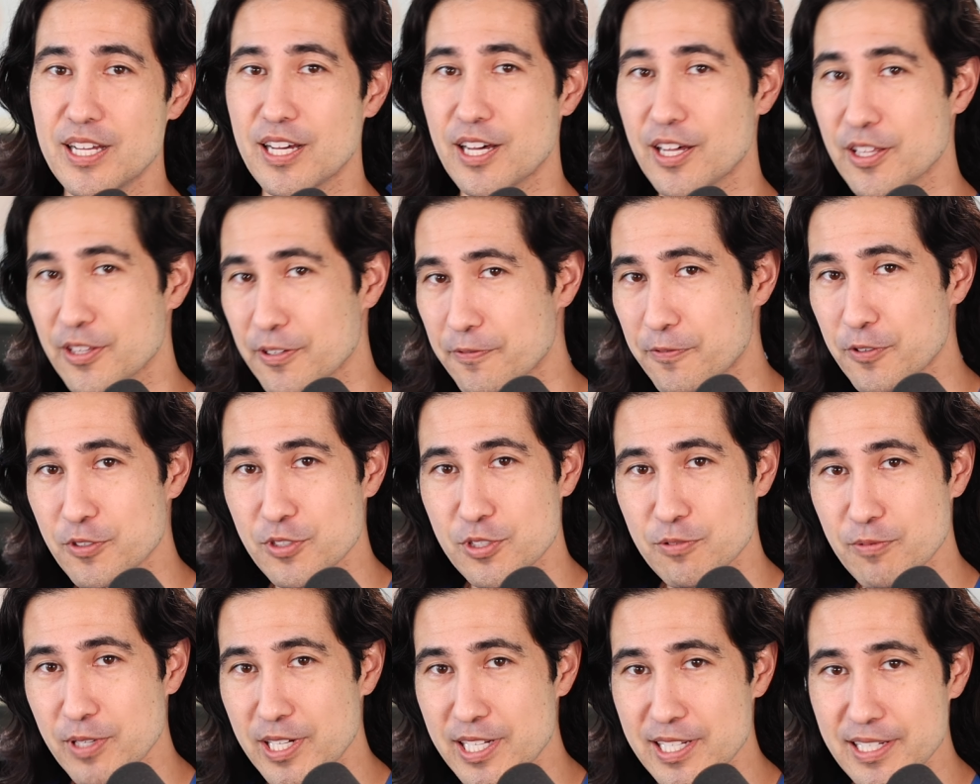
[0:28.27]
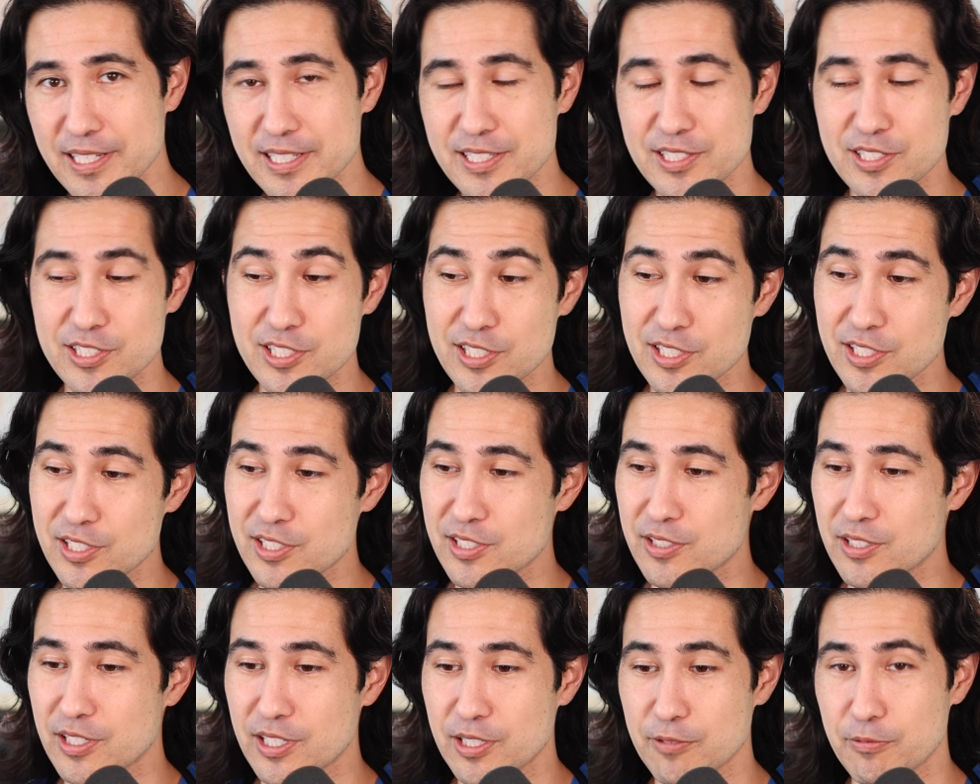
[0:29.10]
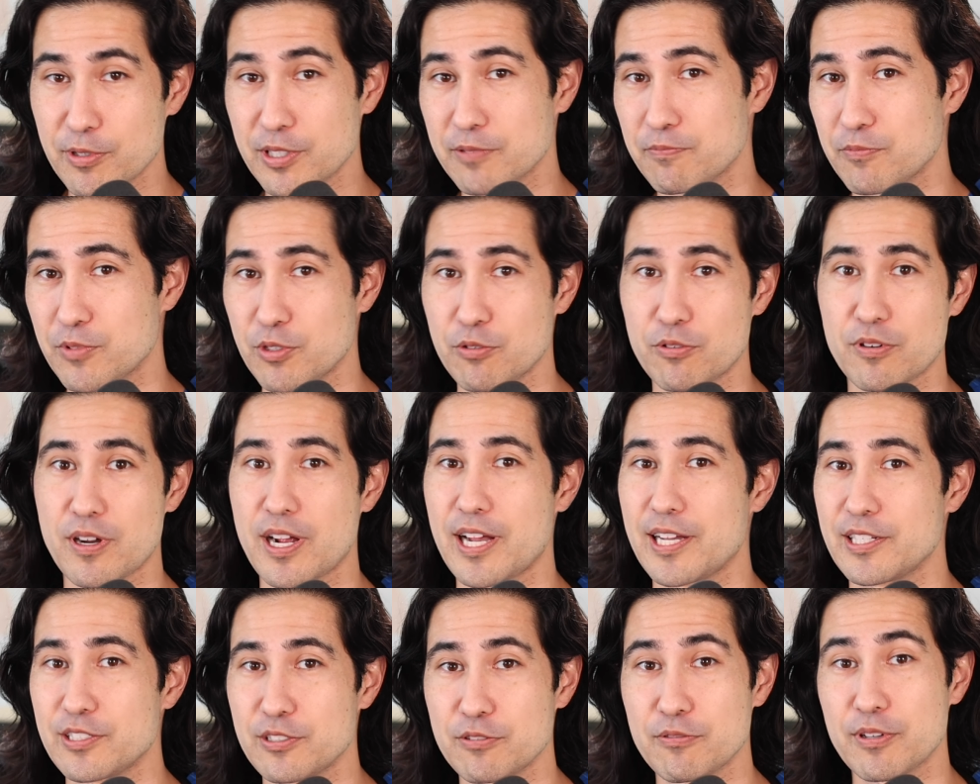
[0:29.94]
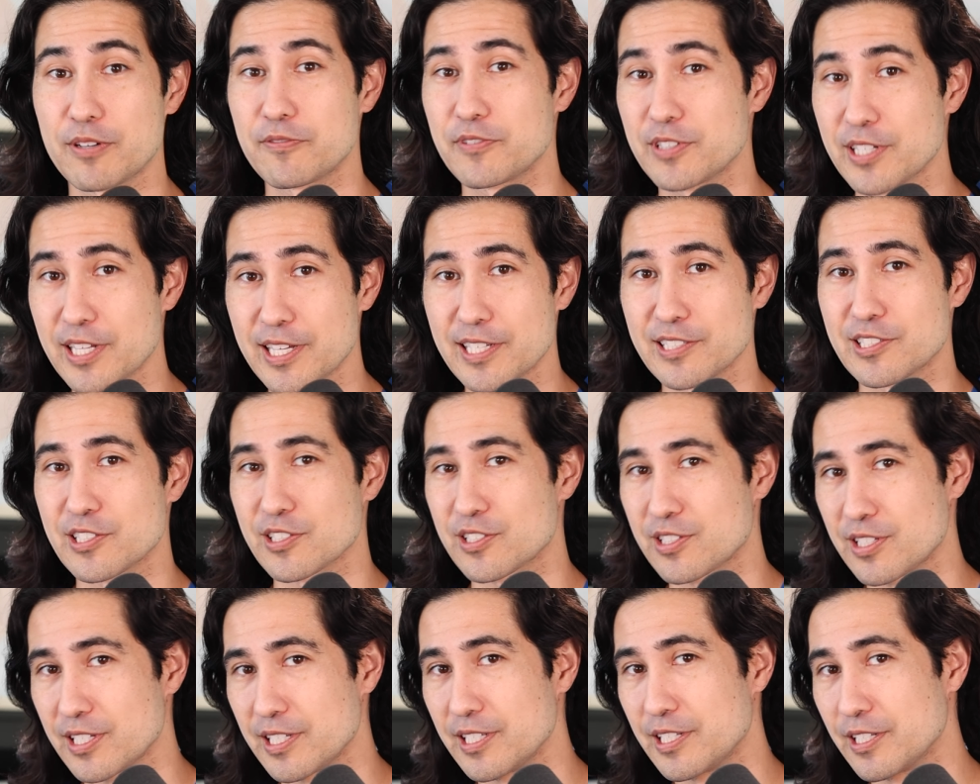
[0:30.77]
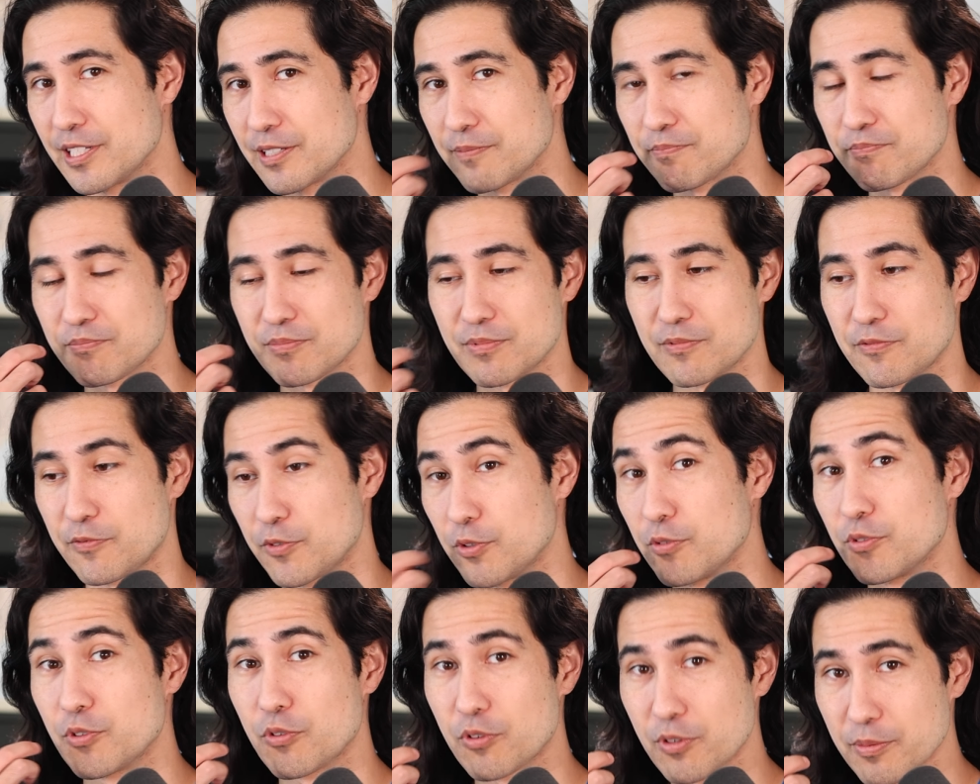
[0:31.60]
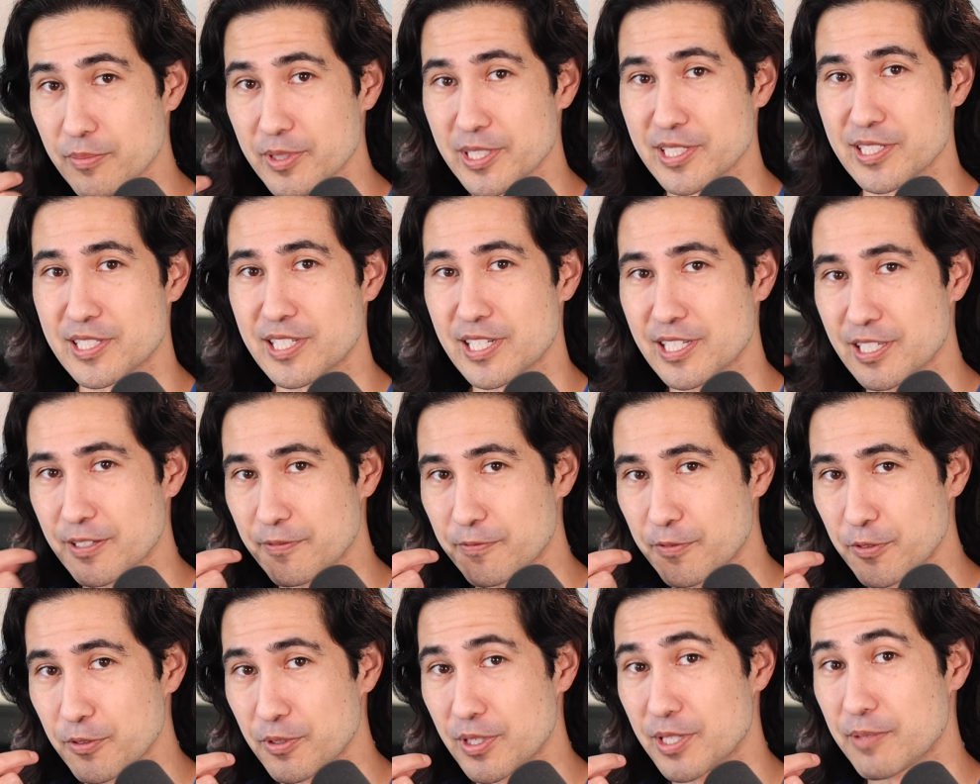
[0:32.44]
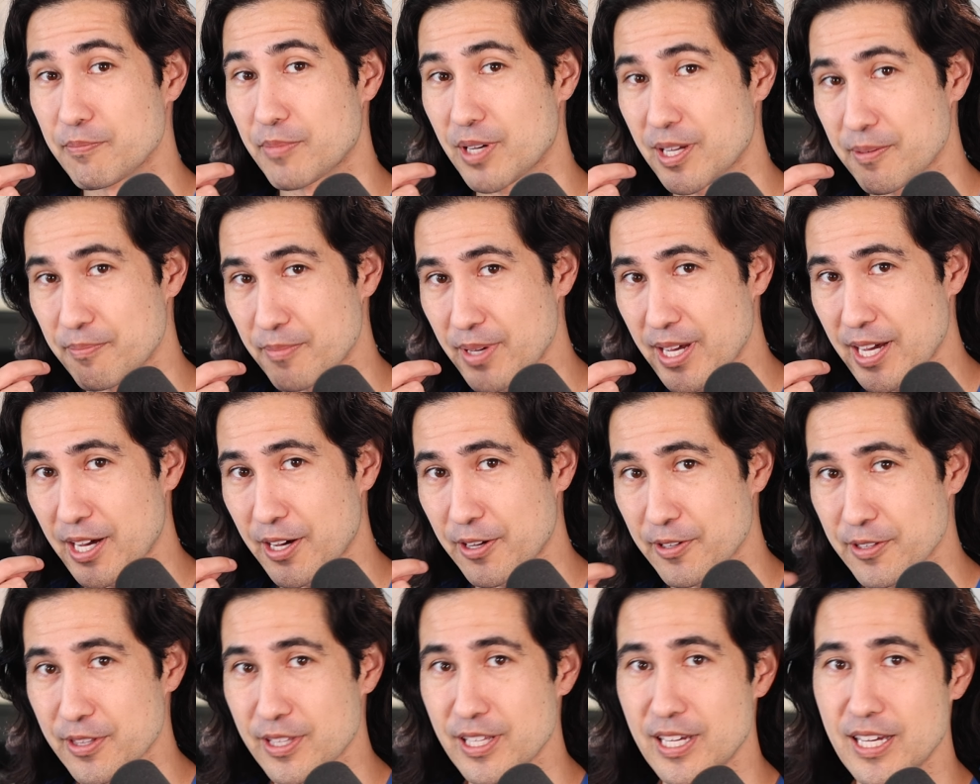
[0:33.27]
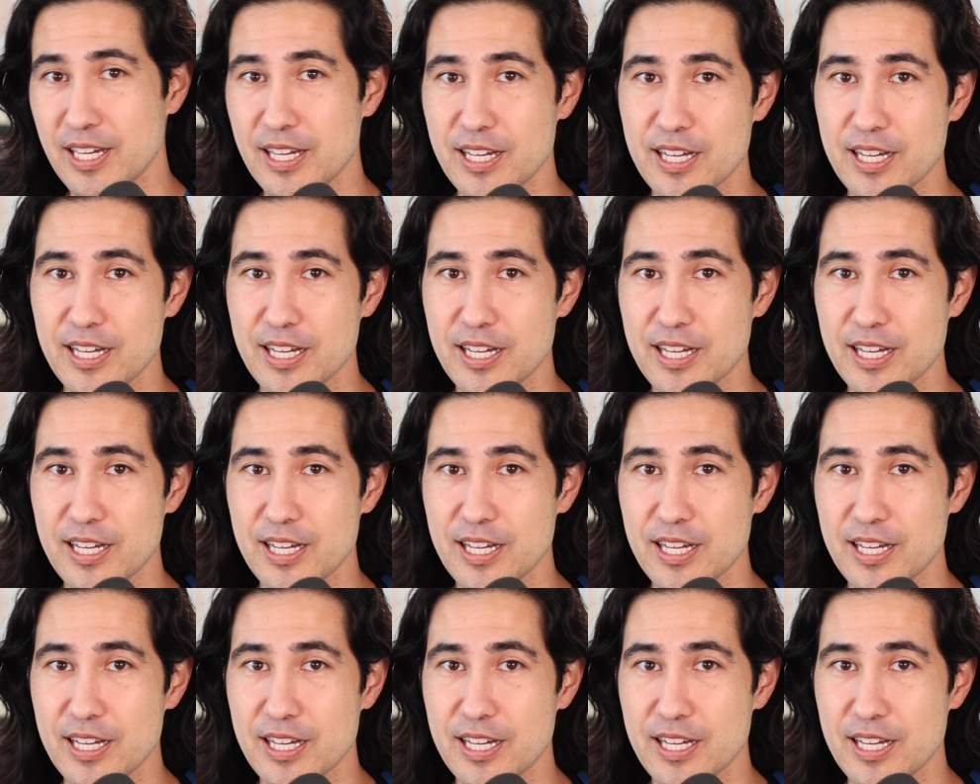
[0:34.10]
The first way is just what you or I do every day, just eating food normally, taking food in by mouth.